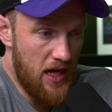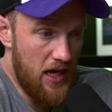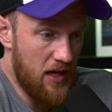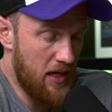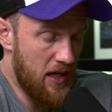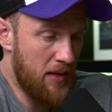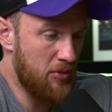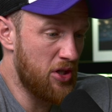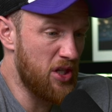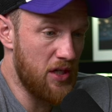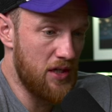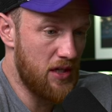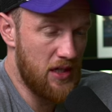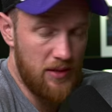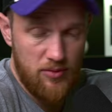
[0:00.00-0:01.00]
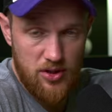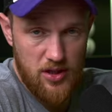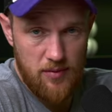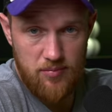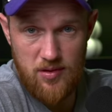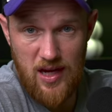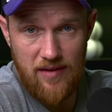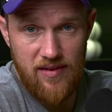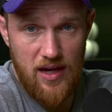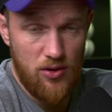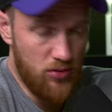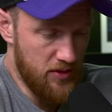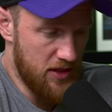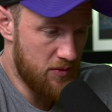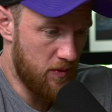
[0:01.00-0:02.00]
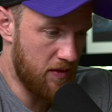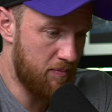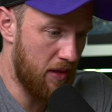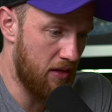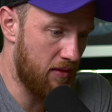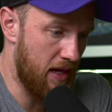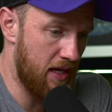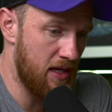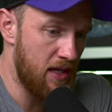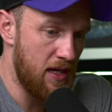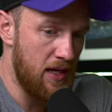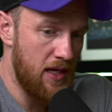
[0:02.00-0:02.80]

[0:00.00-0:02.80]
I'm gonna caveat all this with, by the way,